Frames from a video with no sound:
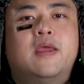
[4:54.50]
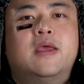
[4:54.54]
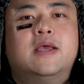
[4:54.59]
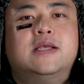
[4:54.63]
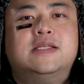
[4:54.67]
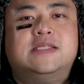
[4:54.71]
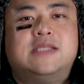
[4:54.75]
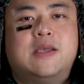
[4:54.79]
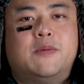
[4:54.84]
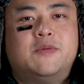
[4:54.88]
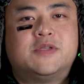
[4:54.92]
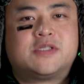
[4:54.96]

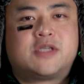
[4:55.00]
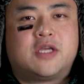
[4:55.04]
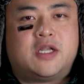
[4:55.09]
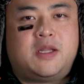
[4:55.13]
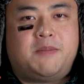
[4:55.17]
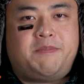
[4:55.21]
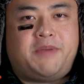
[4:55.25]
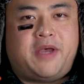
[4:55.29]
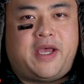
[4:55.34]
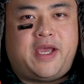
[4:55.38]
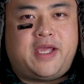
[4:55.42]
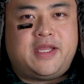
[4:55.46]
Someone's gonna
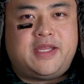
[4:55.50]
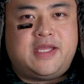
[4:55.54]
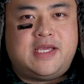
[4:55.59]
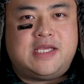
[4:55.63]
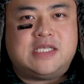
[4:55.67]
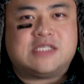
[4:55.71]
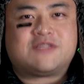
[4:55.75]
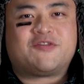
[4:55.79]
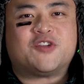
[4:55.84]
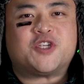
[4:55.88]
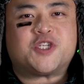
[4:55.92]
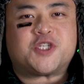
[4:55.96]
buy
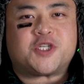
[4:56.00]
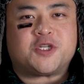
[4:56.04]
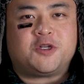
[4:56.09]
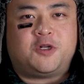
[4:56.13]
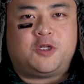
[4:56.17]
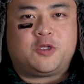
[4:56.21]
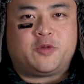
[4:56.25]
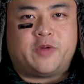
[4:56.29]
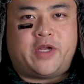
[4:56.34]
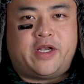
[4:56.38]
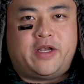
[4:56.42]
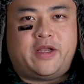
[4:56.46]
these for
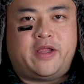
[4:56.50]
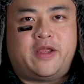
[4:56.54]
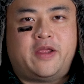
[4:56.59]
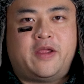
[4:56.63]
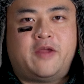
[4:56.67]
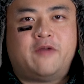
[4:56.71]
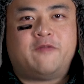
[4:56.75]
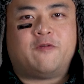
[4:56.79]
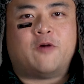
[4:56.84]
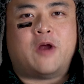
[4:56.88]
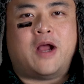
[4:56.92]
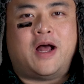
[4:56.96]
children
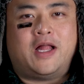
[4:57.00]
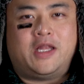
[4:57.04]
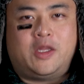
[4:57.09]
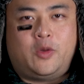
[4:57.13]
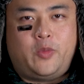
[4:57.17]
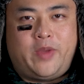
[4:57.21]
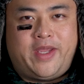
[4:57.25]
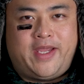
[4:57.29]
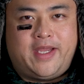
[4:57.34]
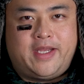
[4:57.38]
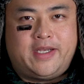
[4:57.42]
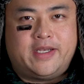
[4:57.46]
for
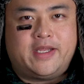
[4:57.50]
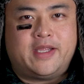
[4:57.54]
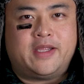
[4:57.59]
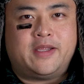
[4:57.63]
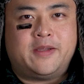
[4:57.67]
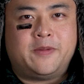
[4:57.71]
Halloween.